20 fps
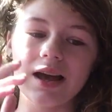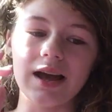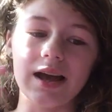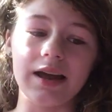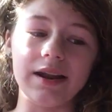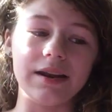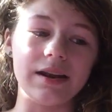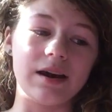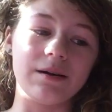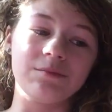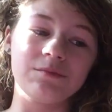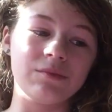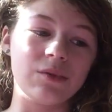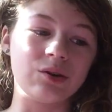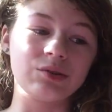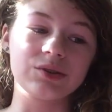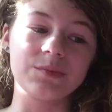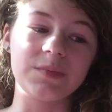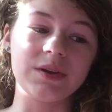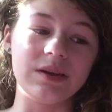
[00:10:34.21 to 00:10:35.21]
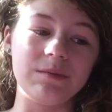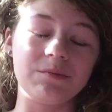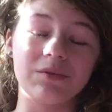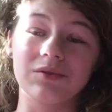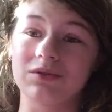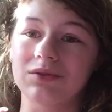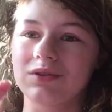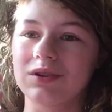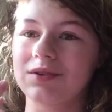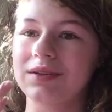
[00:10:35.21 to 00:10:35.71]
And most
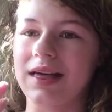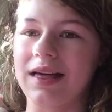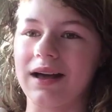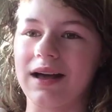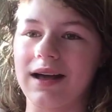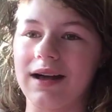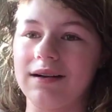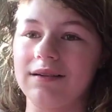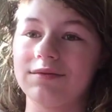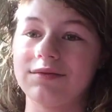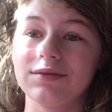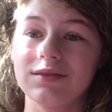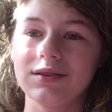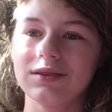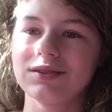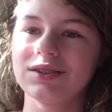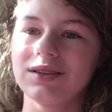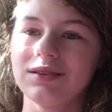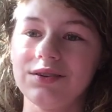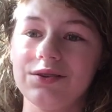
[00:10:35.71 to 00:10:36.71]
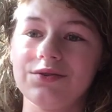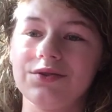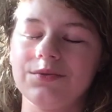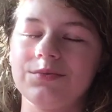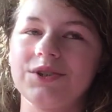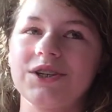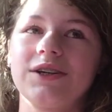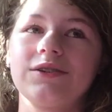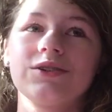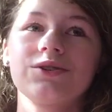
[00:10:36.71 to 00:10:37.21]
people that have
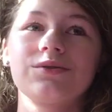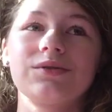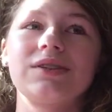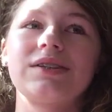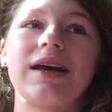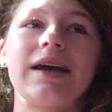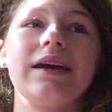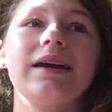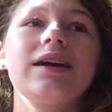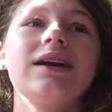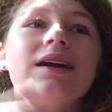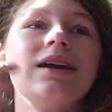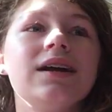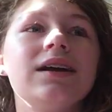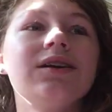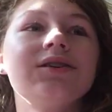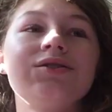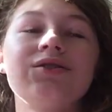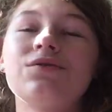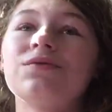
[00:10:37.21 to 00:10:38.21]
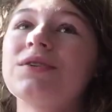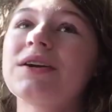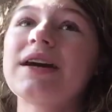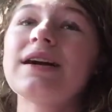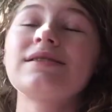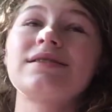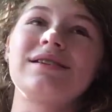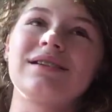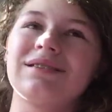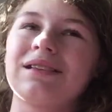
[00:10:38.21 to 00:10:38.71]
YouTube channels will say, don't
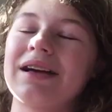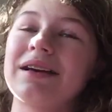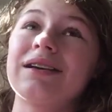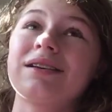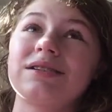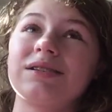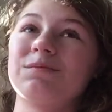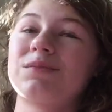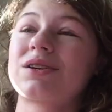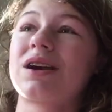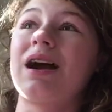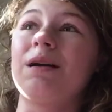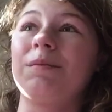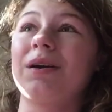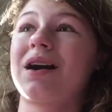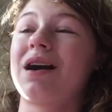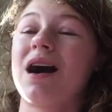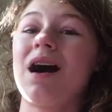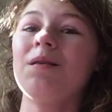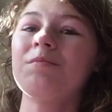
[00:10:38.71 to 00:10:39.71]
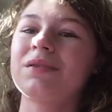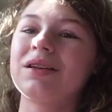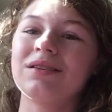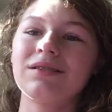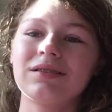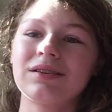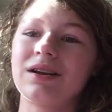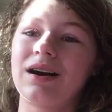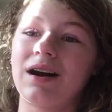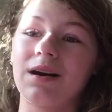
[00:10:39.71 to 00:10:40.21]
forget to like, subscribe, and
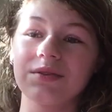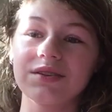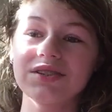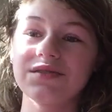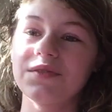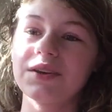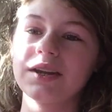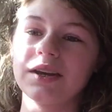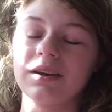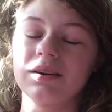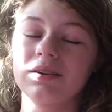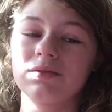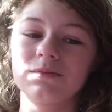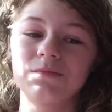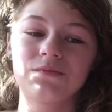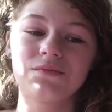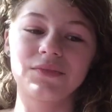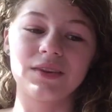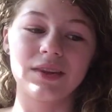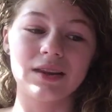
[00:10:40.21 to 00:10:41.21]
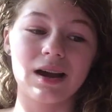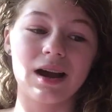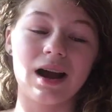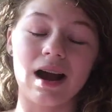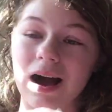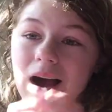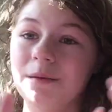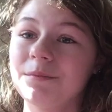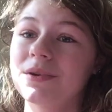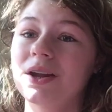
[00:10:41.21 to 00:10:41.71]
comment on this video.
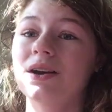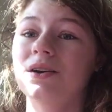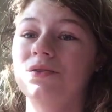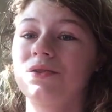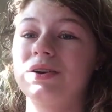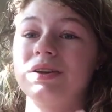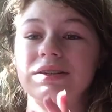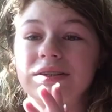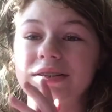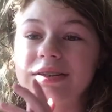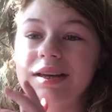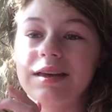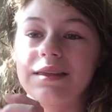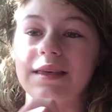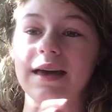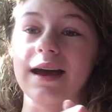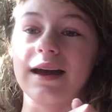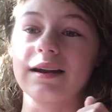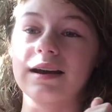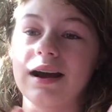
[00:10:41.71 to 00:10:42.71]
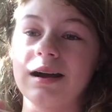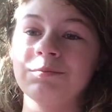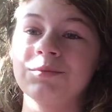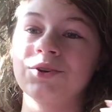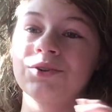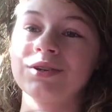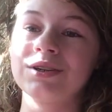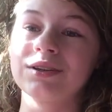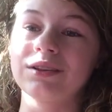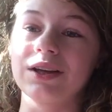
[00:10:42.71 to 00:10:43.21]
I'm not going to say that.
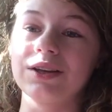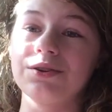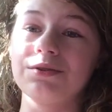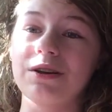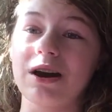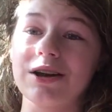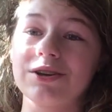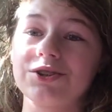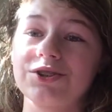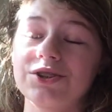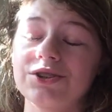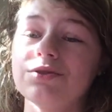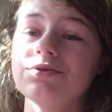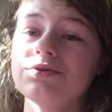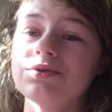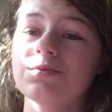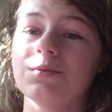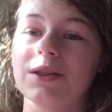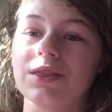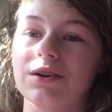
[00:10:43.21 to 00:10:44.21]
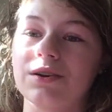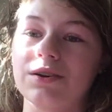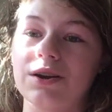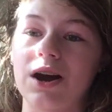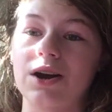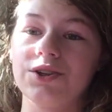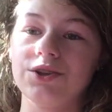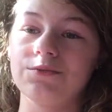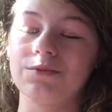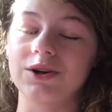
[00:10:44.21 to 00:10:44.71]
I'm going to let you guys choose whether or
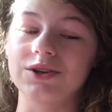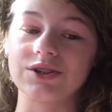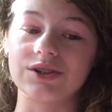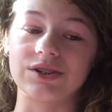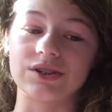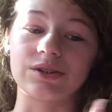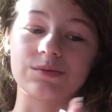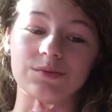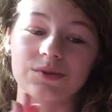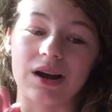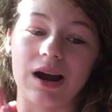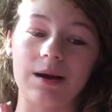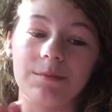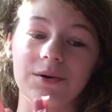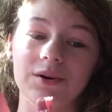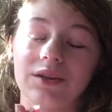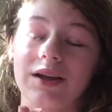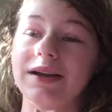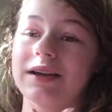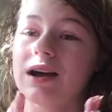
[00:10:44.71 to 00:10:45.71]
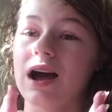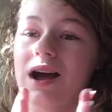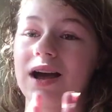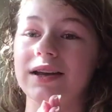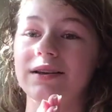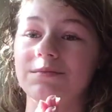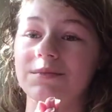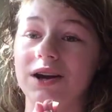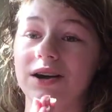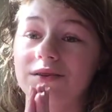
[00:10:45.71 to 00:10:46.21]
not you want to subscribe or like.
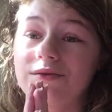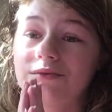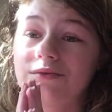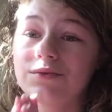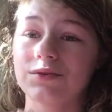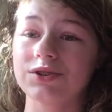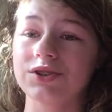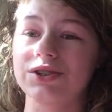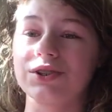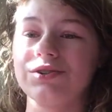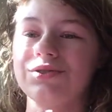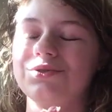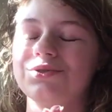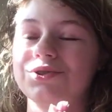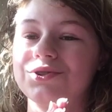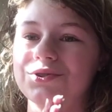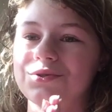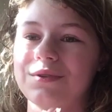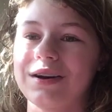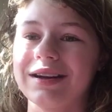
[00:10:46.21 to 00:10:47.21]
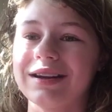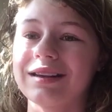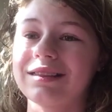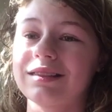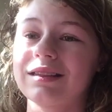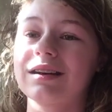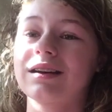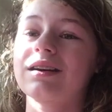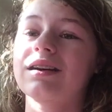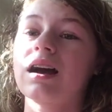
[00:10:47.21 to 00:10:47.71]
I am not forcing you to do
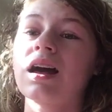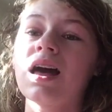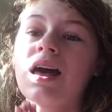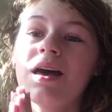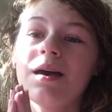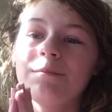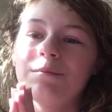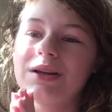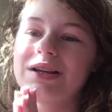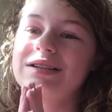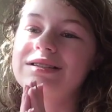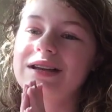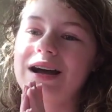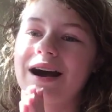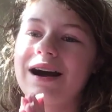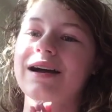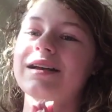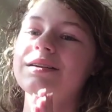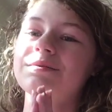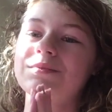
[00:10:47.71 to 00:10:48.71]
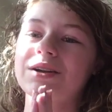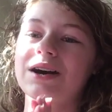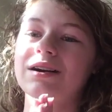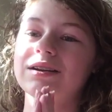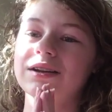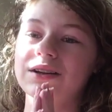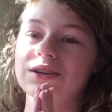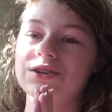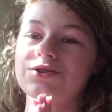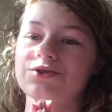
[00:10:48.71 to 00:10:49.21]
anything because I am
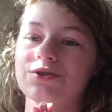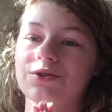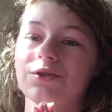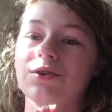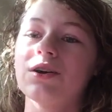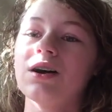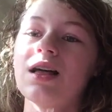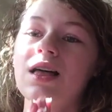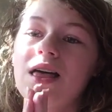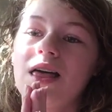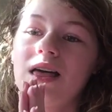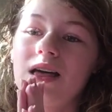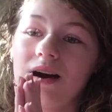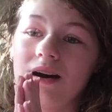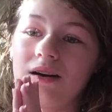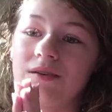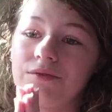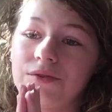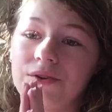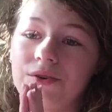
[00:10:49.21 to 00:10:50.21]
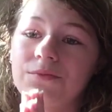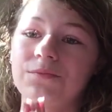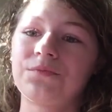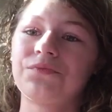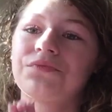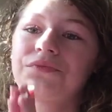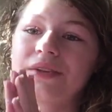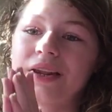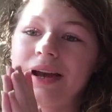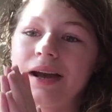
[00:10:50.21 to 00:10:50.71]
not in control of you.
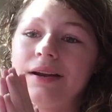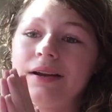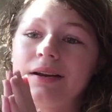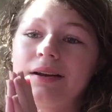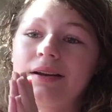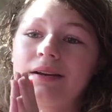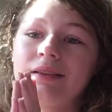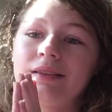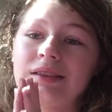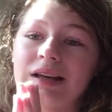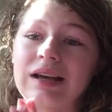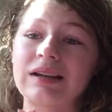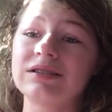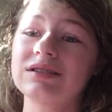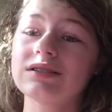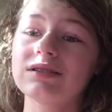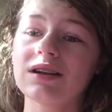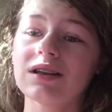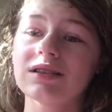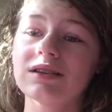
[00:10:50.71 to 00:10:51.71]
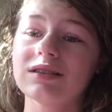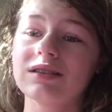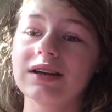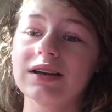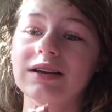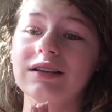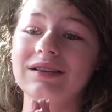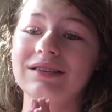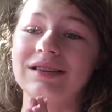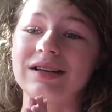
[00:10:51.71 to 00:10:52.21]
And that is another
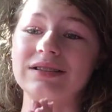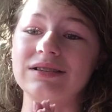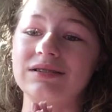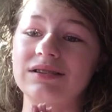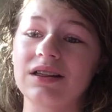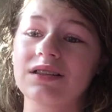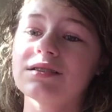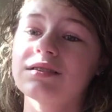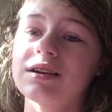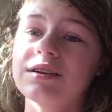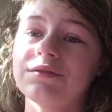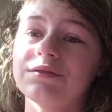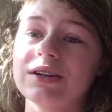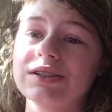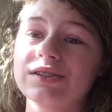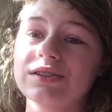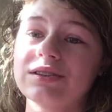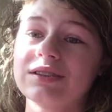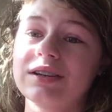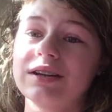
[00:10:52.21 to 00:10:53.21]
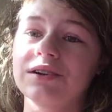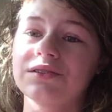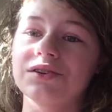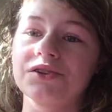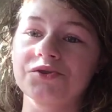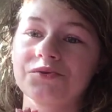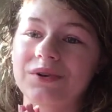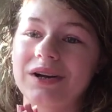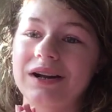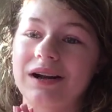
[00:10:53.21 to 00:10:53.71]
thing, that's another life lesson that I
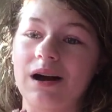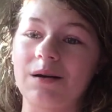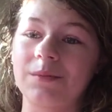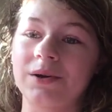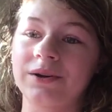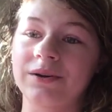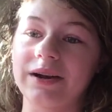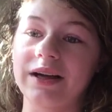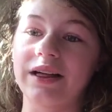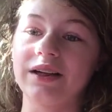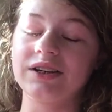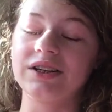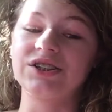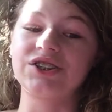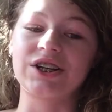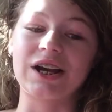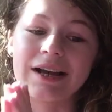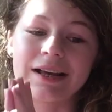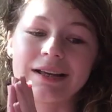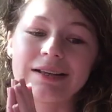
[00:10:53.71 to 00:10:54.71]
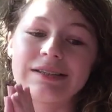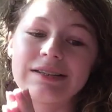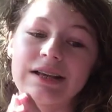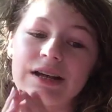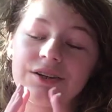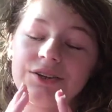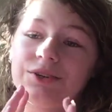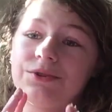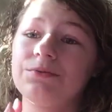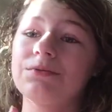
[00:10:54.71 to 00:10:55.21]
learned when I got my reality check, is
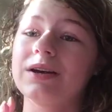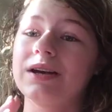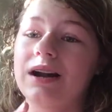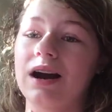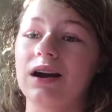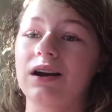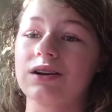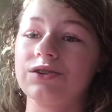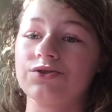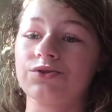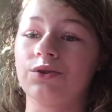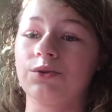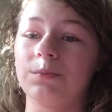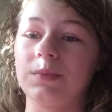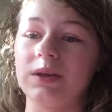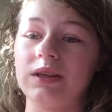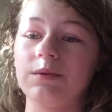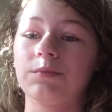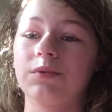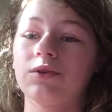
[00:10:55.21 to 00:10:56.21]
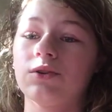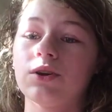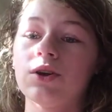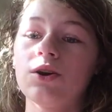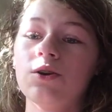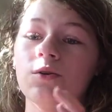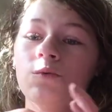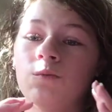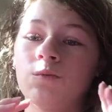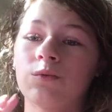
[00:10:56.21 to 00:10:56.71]
that you cannot control people.
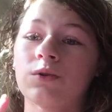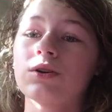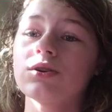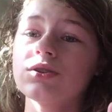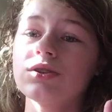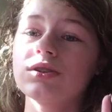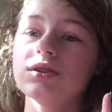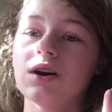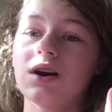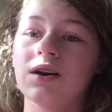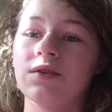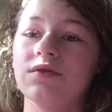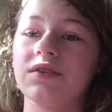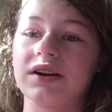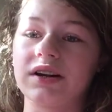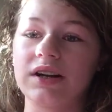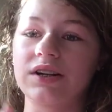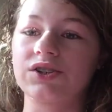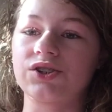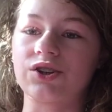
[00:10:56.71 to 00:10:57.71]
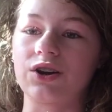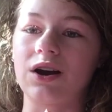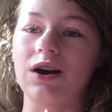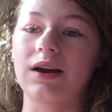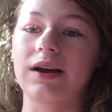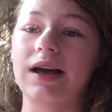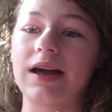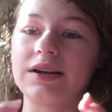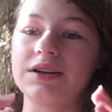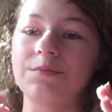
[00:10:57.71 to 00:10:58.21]
Words are very
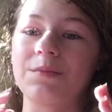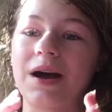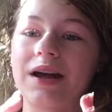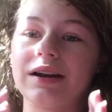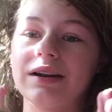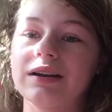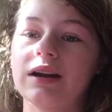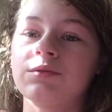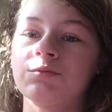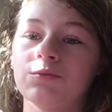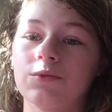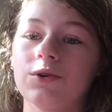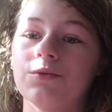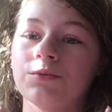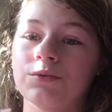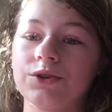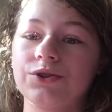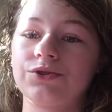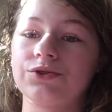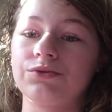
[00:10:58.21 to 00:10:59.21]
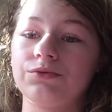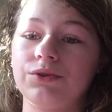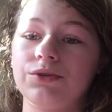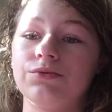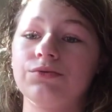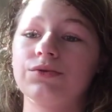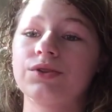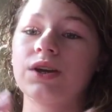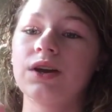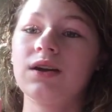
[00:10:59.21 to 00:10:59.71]
strong, and depending on what words you
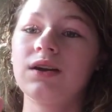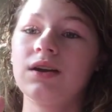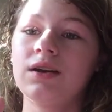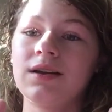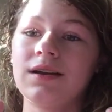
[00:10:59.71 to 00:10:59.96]
use,